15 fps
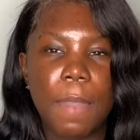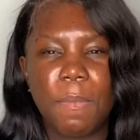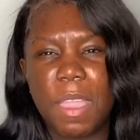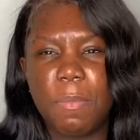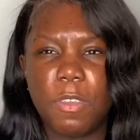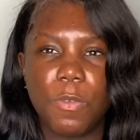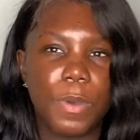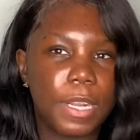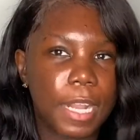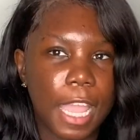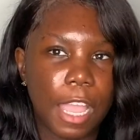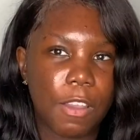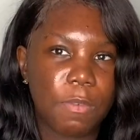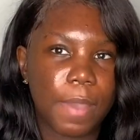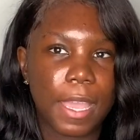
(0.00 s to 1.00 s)
Maybe one
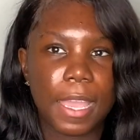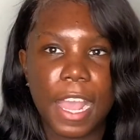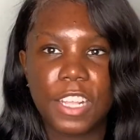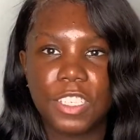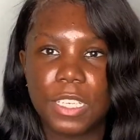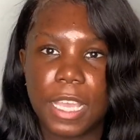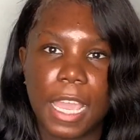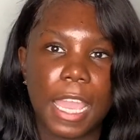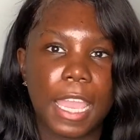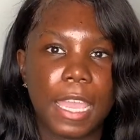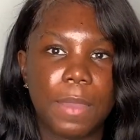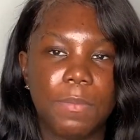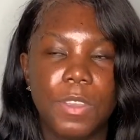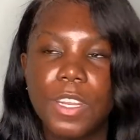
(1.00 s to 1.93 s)
day we might catch a game.